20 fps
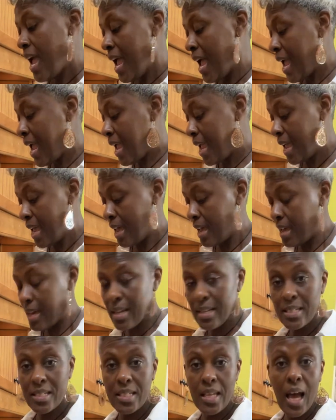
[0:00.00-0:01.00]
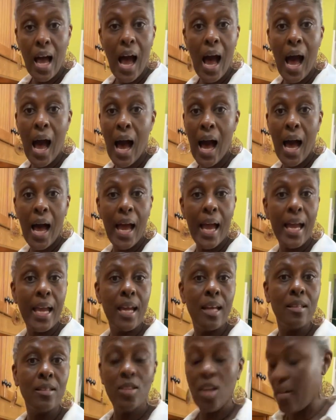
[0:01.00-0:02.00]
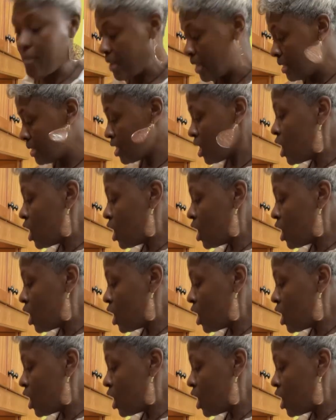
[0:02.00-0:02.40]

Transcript: and I love it.